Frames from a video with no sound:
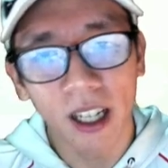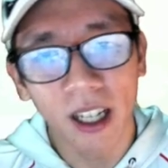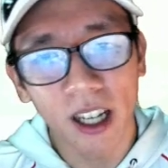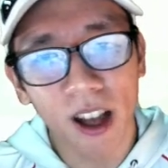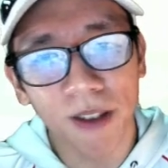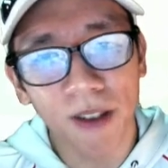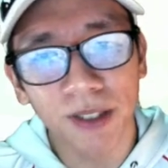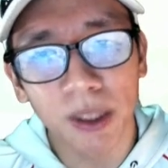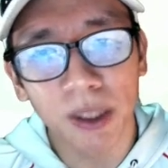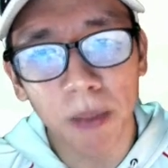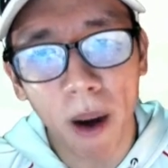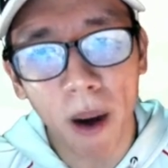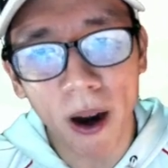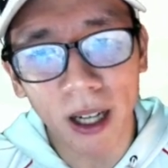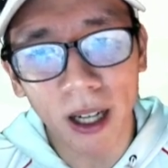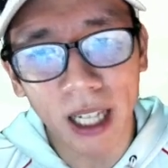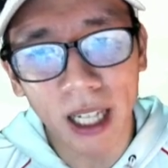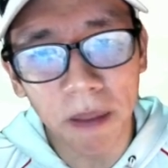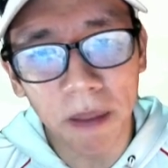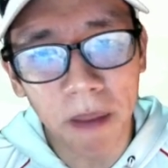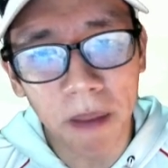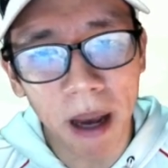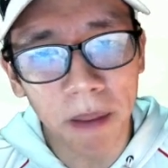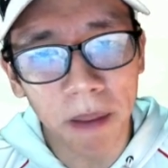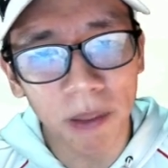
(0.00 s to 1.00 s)
You have
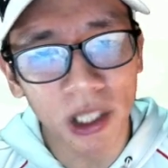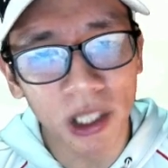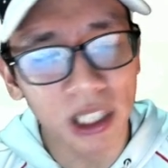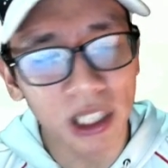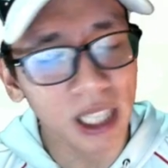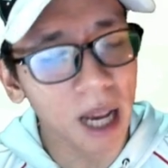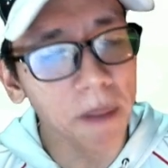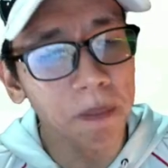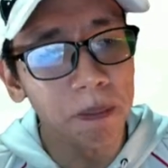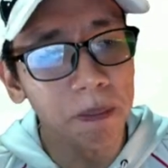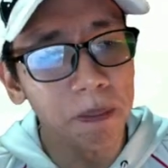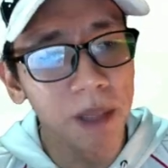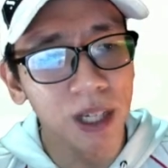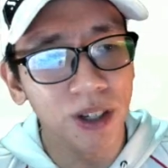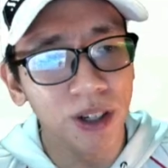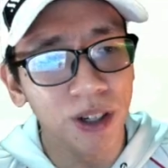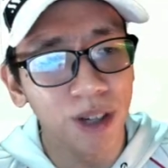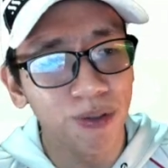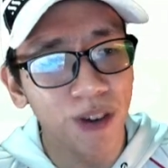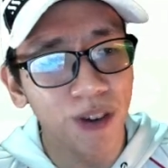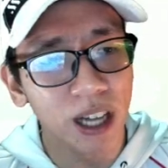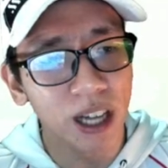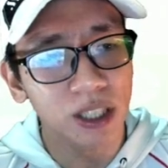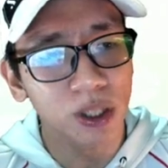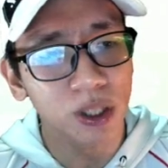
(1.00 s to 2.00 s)
Sparkling Memories MP
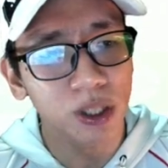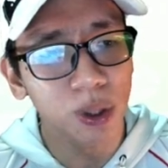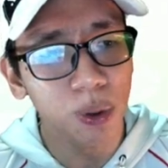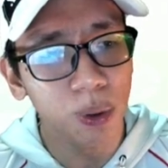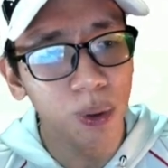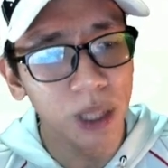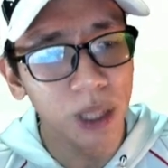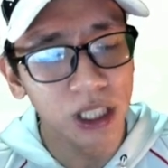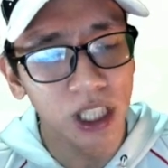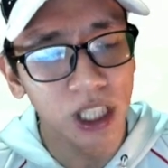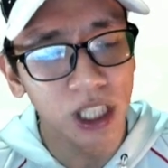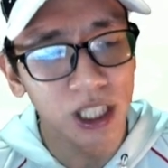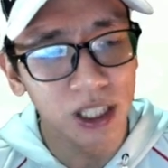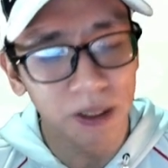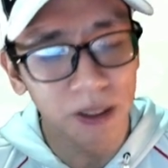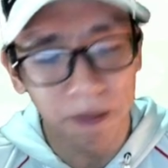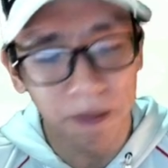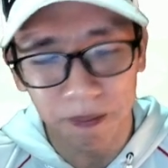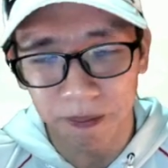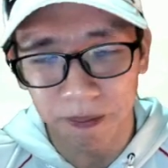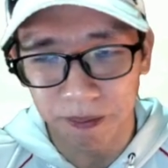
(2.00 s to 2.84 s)
refresh 2, which is